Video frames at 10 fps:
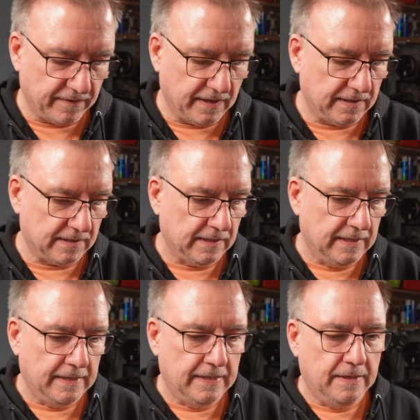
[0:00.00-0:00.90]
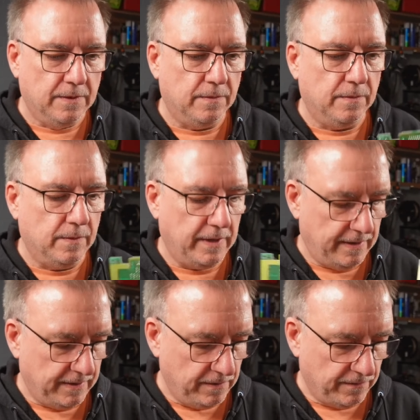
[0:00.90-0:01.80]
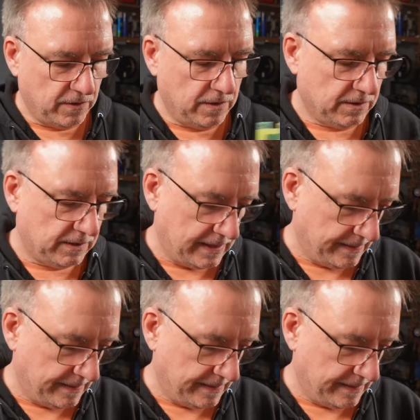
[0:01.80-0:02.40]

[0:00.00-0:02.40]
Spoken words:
things where you've got